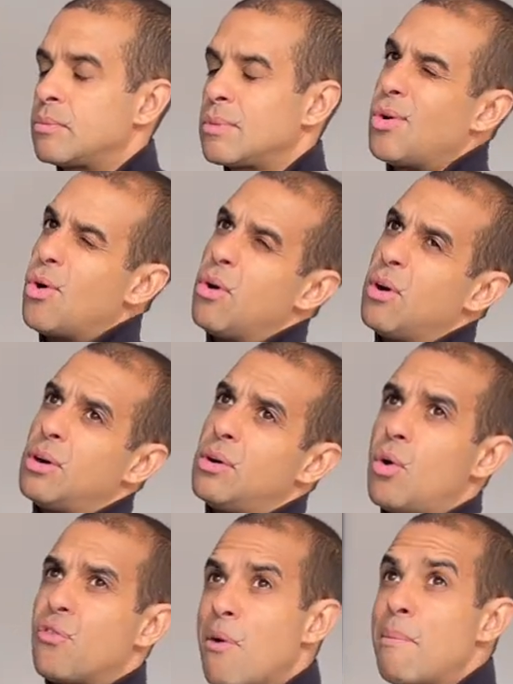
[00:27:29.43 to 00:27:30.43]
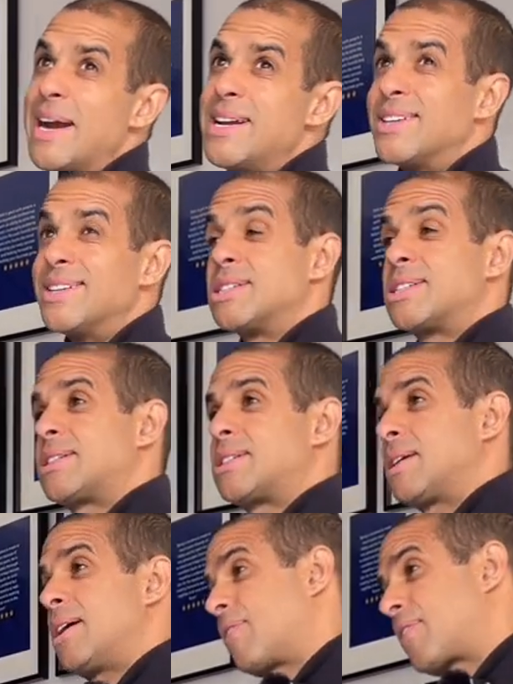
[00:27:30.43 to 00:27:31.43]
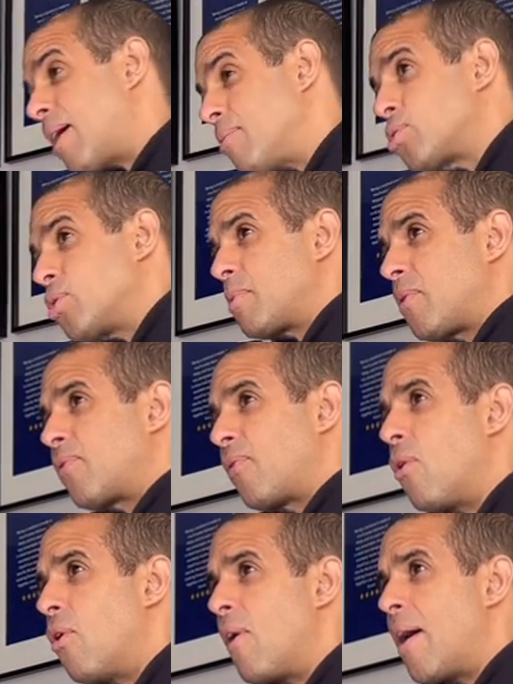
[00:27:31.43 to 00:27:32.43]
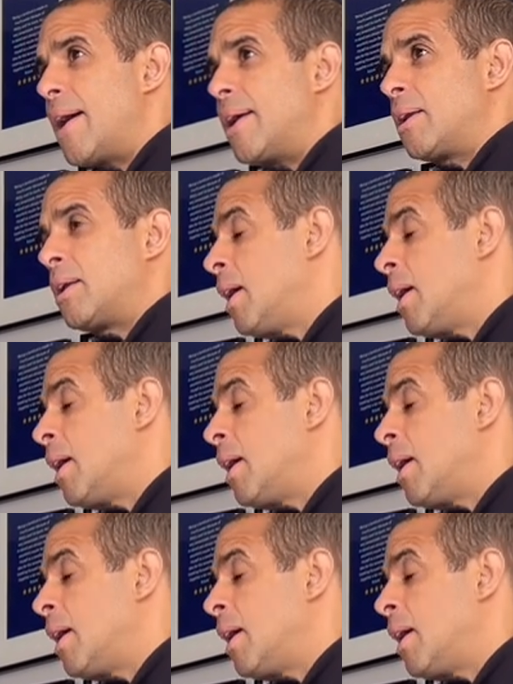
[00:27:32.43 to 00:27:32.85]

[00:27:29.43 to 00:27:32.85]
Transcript: or from agents uh, come to us beforehand.